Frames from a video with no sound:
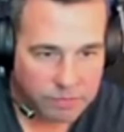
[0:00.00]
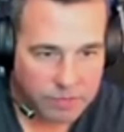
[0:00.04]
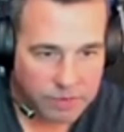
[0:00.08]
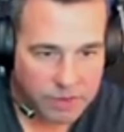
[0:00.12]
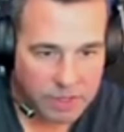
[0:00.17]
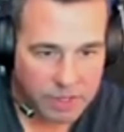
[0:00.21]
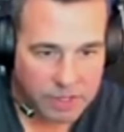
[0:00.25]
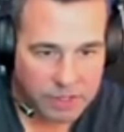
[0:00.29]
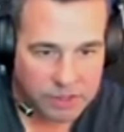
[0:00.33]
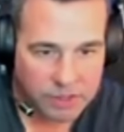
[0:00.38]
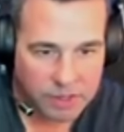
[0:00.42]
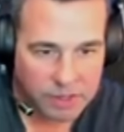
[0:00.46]

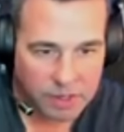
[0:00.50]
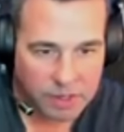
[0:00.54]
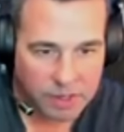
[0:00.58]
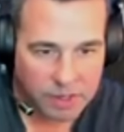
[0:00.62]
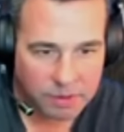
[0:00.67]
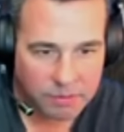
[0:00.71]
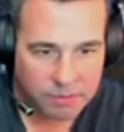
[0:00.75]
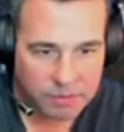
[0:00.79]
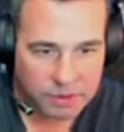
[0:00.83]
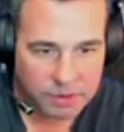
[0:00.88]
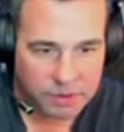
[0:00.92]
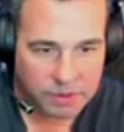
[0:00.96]

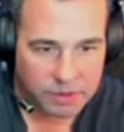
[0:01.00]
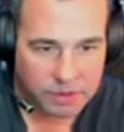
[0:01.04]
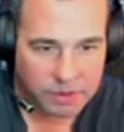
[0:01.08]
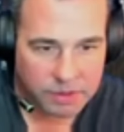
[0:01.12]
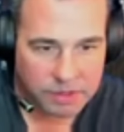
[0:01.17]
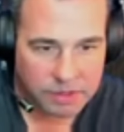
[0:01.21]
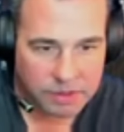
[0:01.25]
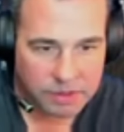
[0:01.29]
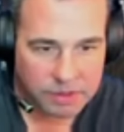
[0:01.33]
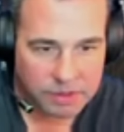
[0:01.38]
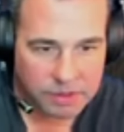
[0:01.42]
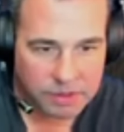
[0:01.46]
I'm sorry
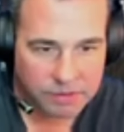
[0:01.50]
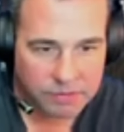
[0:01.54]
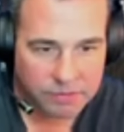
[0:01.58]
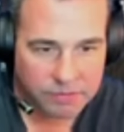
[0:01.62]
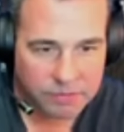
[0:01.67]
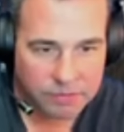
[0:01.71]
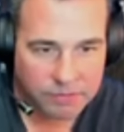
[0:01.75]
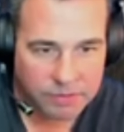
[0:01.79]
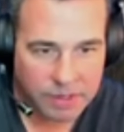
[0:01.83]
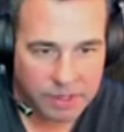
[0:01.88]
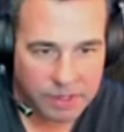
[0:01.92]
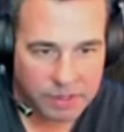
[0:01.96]
guys, I've
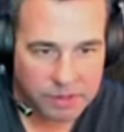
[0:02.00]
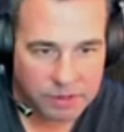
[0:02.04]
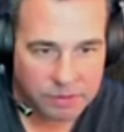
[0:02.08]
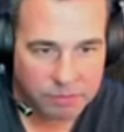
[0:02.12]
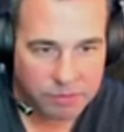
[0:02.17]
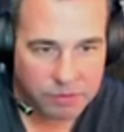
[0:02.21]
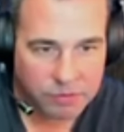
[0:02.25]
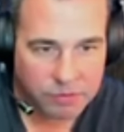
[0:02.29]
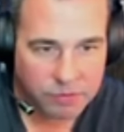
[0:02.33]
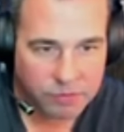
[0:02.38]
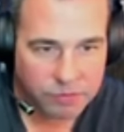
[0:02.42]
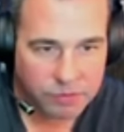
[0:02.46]
found it
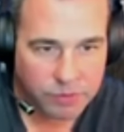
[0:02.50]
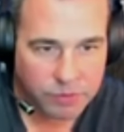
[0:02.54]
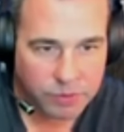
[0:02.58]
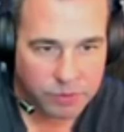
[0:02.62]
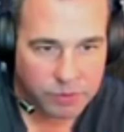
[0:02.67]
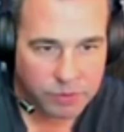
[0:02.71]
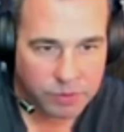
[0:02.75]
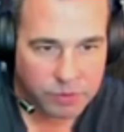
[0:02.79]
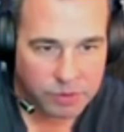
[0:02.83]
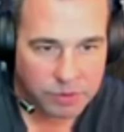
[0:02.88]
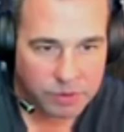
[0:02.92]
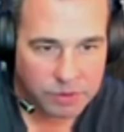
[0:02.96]

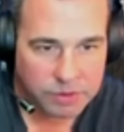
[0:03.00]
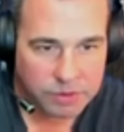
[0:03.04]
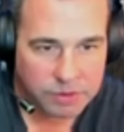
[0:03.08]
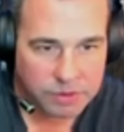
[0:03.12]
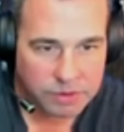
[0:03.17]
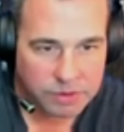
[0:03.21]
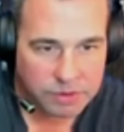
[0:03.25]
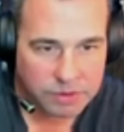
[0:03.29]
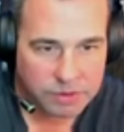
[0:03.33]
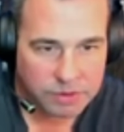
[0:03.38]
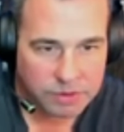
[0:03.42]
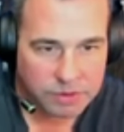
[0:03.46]
before. Is
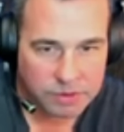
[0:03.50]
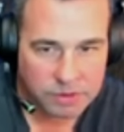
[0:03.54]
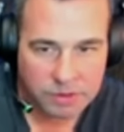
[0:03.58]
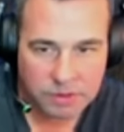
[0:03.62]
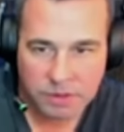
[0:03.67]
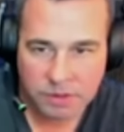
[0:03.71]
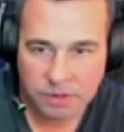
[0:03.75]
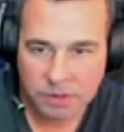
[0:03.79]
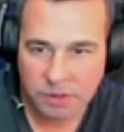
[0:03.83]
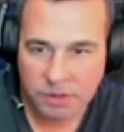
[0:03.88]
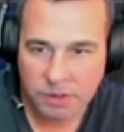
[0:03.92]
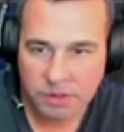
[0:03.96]
this?
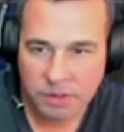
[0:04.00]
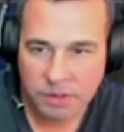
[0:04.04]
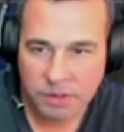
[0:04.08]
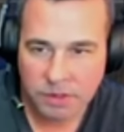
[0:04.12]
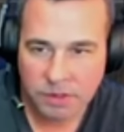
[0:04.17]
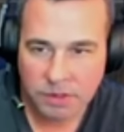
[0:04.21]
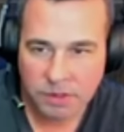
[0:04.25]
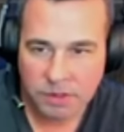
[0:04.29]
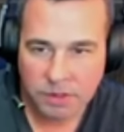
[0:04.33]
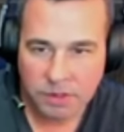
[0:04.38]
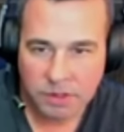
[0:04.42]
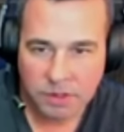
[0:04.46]

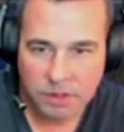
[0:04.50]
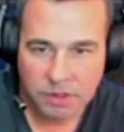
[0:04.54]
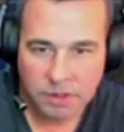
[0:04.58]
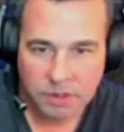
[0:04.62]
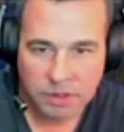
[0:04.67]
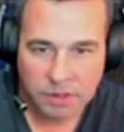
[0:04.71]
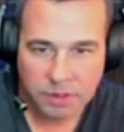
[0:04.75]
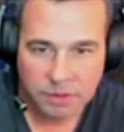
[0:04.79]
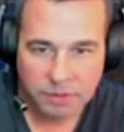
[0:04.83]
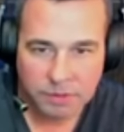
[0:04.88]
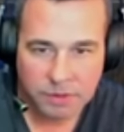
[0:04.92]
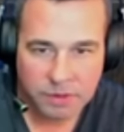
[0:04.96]

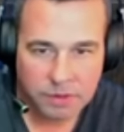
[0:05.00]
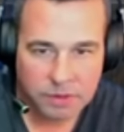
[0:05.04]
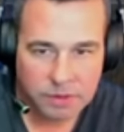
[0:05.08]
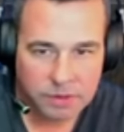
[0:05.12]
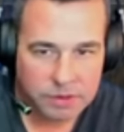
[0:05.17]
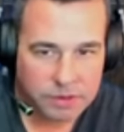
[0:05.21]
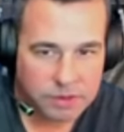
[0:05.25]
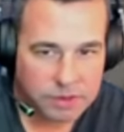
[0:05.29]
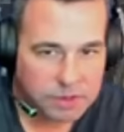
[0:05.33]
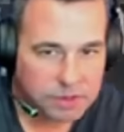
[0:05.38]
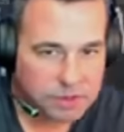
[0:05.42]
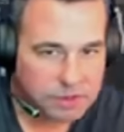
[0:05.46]
Let me go to
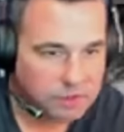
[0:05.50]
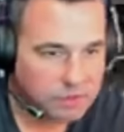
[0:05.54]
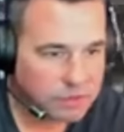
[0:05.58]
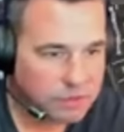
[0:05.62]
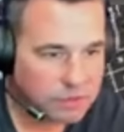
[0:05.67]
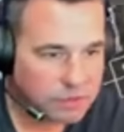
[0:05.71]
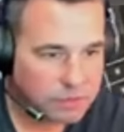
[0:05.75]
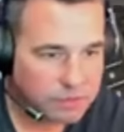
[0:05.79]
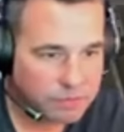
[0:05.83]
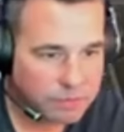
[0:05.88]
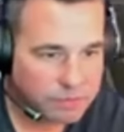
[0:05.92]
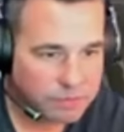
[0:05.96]
general.
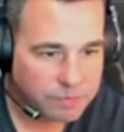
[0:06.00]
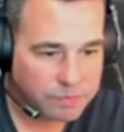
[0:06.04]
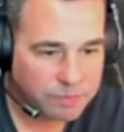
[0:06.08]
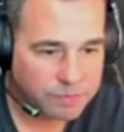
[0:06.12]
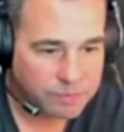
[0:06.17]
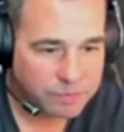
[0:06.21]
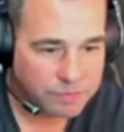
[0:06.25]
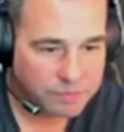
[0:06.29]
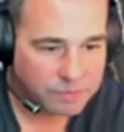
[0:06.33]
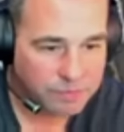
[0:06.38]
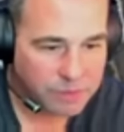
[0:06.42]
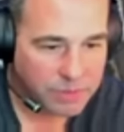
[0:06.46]

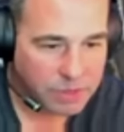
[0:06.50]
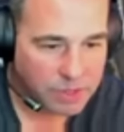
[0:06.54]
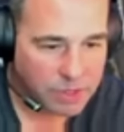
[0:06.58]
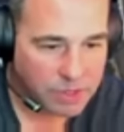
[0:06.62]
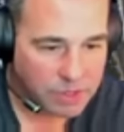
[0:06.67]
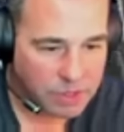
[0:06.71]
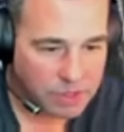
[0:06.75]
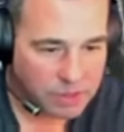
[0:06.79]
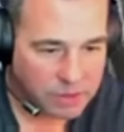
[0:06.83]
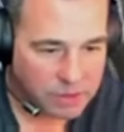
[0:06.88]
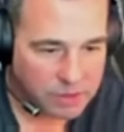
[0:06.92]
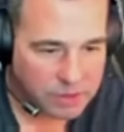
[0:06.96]

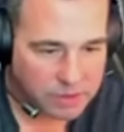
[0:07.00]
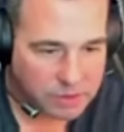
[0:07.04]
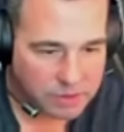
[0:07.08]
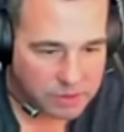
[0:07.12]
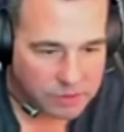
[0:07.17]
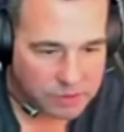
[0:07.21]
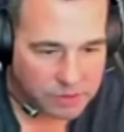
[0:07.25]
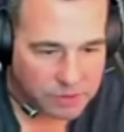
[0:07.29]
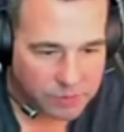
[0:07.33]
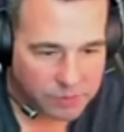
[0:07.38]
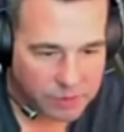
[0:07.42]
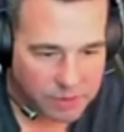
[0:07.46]

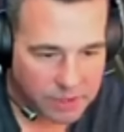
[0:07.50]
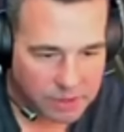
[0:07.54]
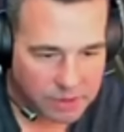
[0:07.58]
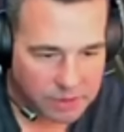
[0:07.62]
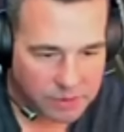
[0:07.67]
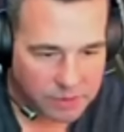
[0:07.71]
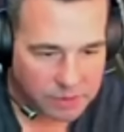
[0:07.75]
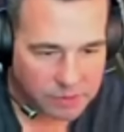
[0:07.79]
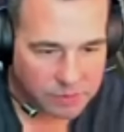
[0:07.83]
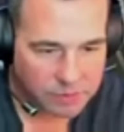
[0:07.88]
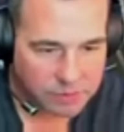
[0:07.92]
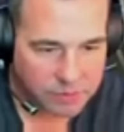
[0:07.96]
So
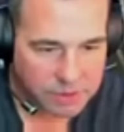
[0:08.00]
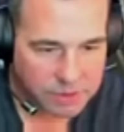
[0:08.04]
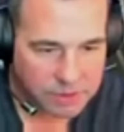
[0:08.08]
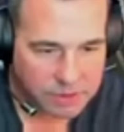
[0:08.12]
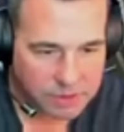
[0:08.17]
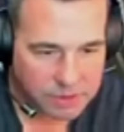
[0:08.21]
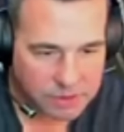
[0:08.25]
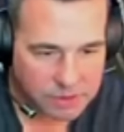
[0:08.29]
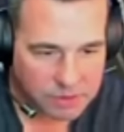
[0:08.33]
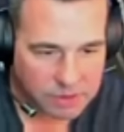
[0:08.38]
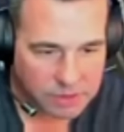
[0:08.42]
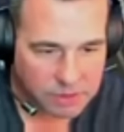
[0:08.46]
we'll take
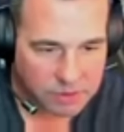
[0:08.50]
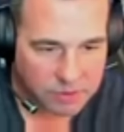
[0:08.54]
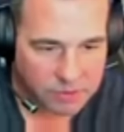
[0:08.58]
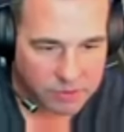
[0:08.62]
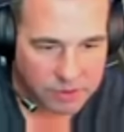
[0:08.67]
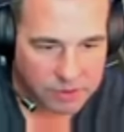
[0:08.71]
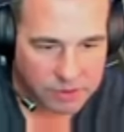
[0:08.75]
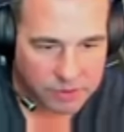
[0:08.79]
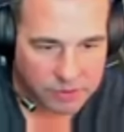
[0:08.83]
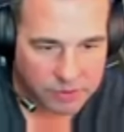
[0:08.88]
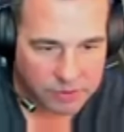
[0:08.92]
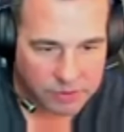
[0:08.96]
the
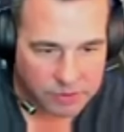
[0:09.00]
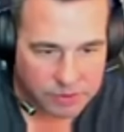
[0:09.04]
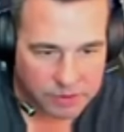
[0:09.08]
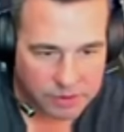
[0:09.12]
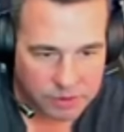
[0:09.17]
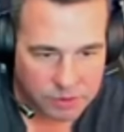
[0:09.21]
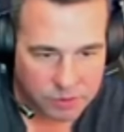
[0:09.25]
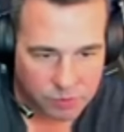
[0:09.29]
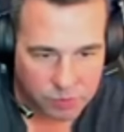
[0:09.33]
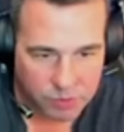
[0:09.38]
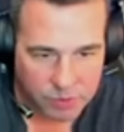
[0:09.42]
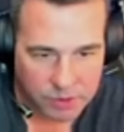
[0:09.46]
generator on
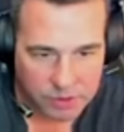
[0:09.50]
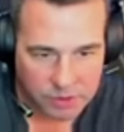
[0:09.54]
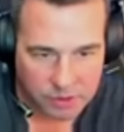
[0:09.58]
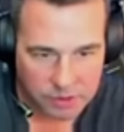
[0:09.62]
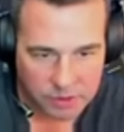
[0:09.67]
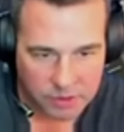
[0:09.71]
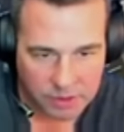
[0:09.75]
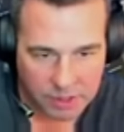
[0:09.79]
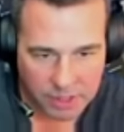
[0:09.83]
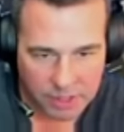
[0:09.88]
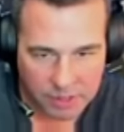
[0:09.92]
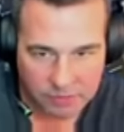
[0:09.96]
as well.
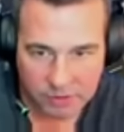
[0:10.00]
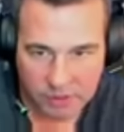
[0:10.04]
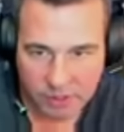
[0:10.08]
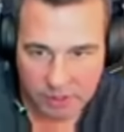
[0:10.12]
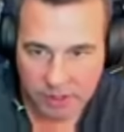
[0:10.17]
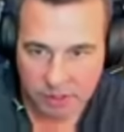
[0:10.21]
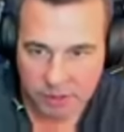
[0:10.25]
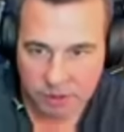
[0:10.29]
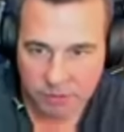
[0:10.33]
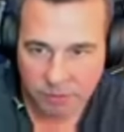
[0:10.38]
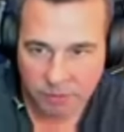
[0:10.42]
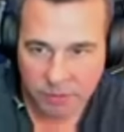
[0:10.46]

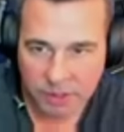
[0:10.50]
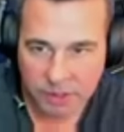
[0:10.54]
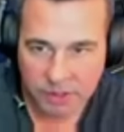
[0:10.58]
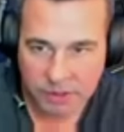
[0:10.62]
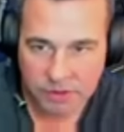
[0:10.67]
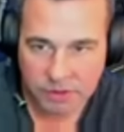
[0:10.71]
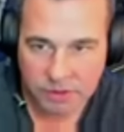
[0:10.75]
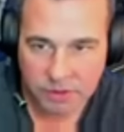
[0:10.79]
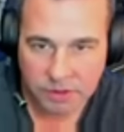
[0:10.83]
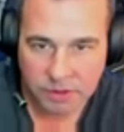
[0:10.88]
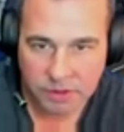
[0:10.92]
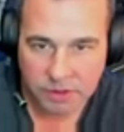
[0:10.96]
Avionics
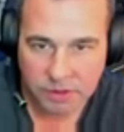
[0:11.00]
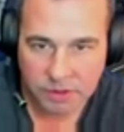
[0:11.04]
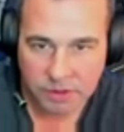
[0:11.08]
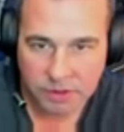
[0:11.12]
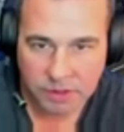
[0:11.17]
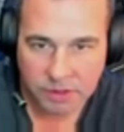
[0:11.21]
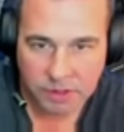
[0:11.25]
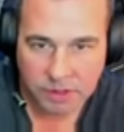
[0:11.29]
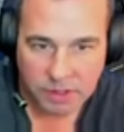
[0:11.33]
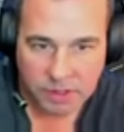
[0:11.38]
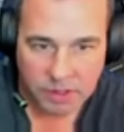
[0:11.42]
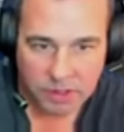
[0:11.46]
master.
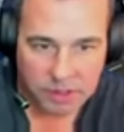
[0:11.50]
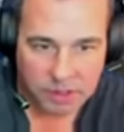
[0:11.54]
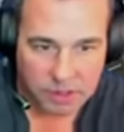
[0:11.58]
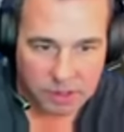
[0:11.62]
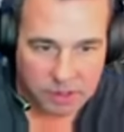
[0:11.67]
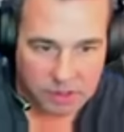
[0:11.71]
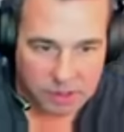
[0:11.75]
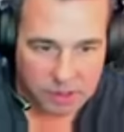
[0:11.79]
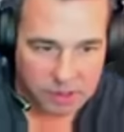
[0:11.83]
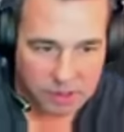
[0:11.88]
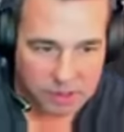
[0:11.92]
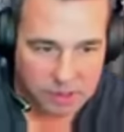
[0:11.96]

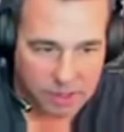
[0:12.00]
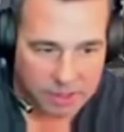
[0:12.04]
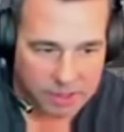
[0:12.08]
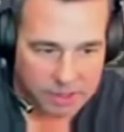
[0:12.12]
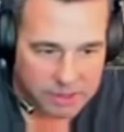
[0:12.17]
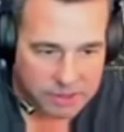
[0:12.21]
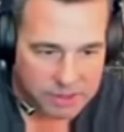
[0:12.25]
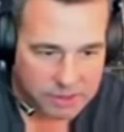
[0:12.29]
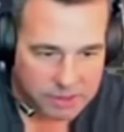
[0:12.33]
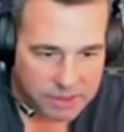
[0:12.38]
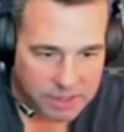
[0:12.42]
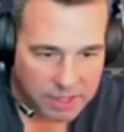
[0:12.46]
I
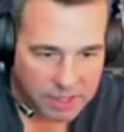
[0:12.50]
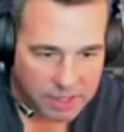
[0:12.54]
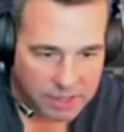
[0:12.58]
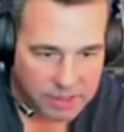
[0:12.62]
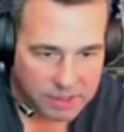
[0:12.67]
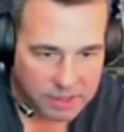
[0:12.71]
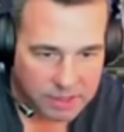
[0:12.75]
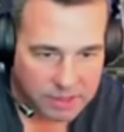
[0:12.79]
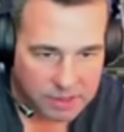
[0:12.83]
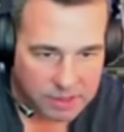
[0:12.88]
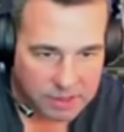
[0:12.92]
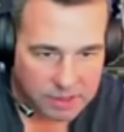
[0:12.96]
just had
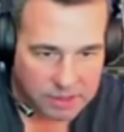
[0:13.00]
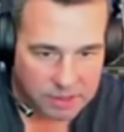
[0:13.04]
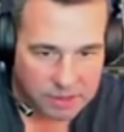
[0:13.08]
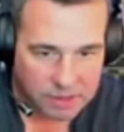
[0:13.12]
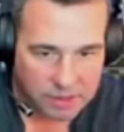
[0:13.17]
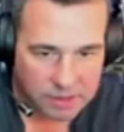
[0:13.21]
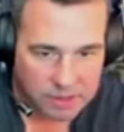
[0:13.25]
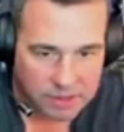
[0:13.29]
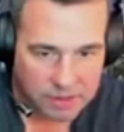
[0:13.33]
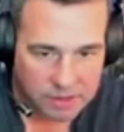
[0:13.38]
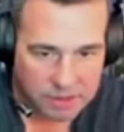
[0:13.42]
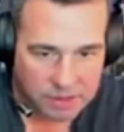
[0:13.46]
that thing.
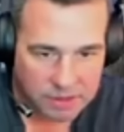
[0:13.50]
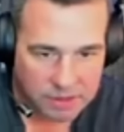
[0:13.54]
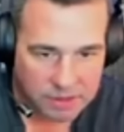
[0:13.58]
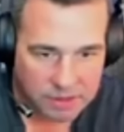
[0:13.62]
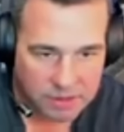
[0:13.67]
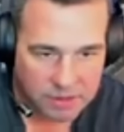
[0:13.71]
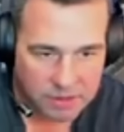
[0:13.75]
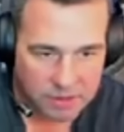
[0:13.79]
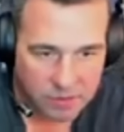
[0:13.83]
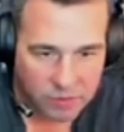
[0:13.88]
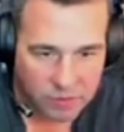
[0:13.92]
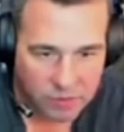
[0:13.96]
I
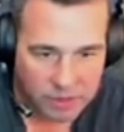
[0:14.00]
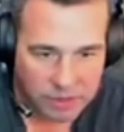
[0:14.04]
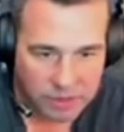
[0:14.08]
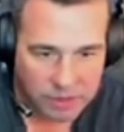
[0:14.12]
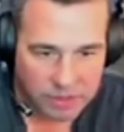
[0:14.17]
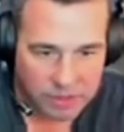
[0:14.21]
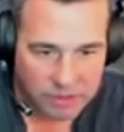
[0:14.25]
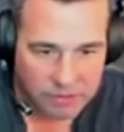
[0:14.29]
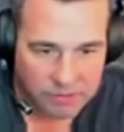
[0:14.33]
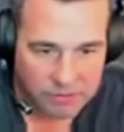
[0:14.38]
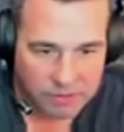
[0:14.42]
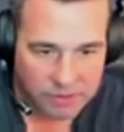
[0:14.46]
don't know why I
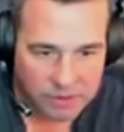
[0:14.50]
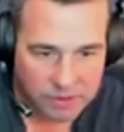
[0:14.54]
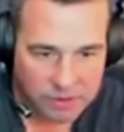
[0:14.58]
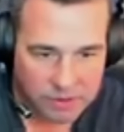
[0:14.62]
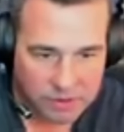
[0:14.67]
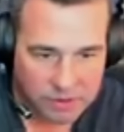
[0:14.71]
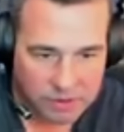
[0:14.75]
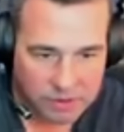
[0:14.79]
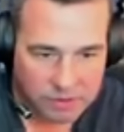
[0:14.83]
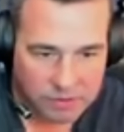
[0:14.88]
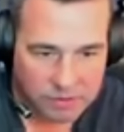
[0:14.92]
can't find it.